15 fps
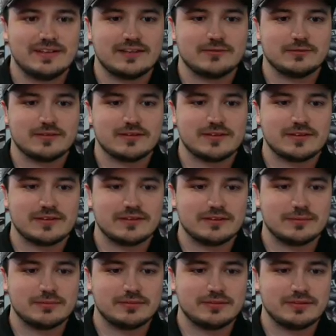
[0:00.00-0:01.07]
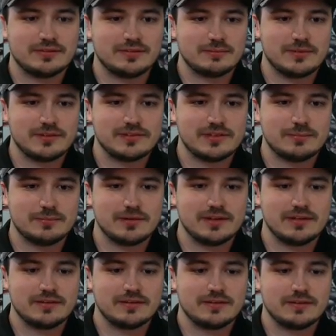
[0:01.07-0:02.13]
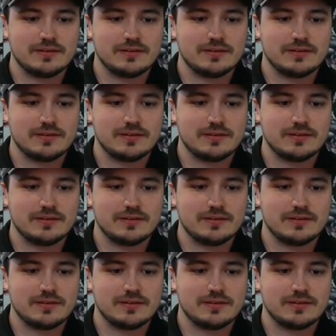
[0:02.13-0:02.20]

sort of thing. Yep, messed it up again.